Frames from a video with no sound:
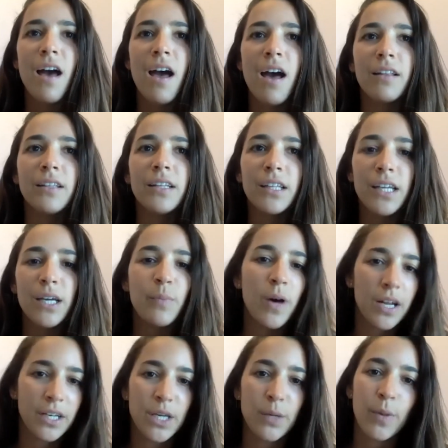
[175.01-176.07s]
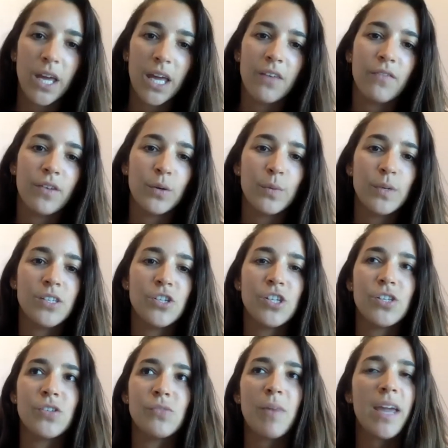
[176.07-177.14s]
Lilia Podkapayeva was
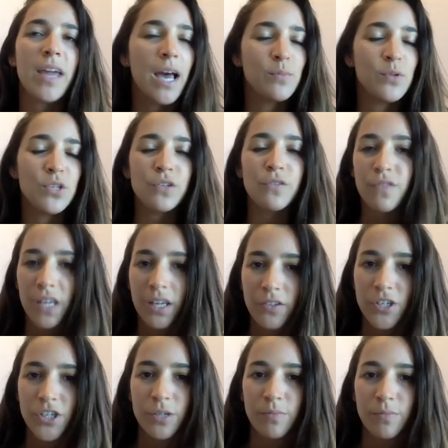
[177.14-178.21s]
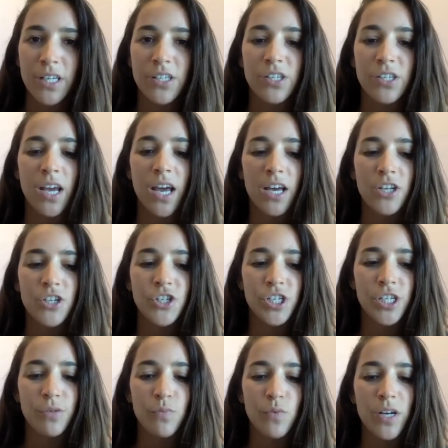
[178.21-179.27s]
just my absolute favorite gymnast.
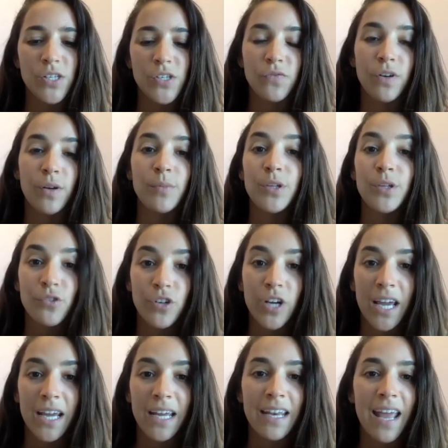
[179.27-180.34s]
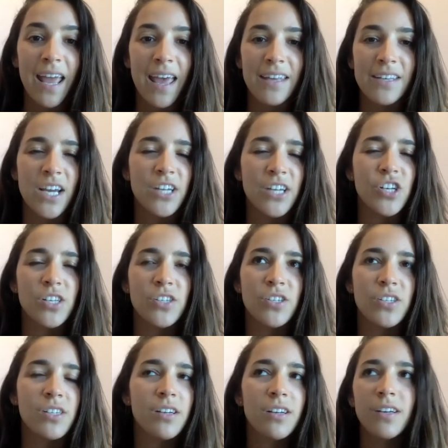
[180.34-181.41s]
She was from Ukraine, and I just